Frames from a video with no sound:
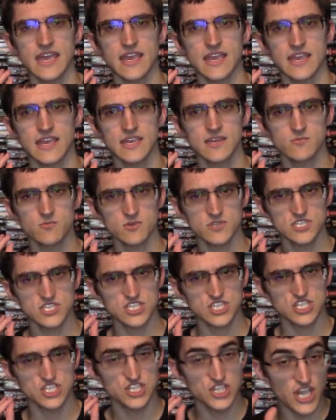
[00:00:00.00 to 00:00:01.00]
it was
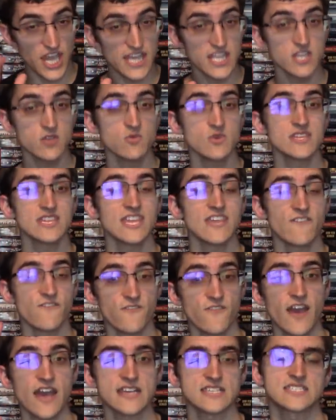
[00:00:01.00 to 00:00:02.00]
genuinely
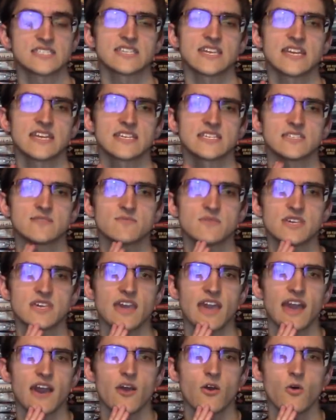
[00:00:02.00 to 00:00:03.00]
fascinating to me
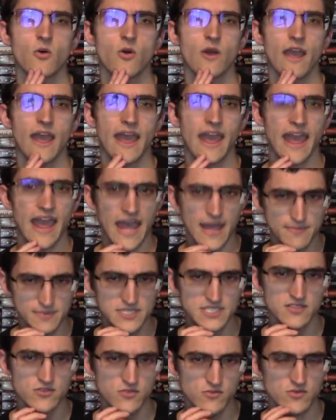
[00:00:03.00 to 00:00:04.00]
how
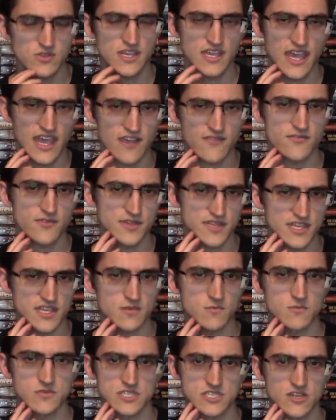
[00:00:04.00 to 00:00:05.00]
absolutely
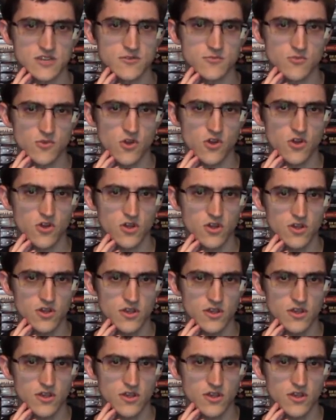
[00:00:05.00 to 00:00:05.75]
everything was done wrong.